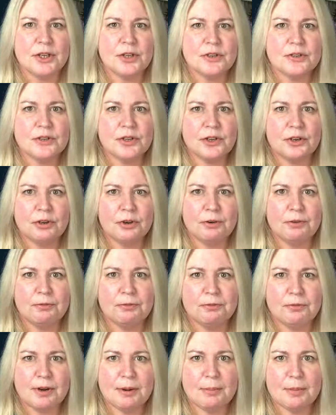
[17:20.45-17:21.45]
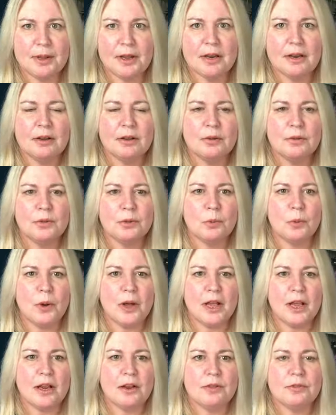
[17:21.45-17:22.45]
So you're flipping the
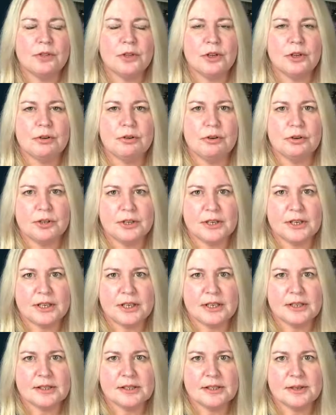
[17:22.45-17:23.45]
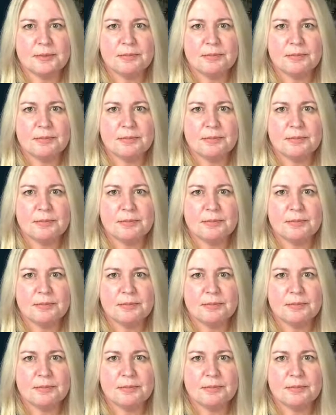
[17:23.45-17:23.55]
way that you look at it.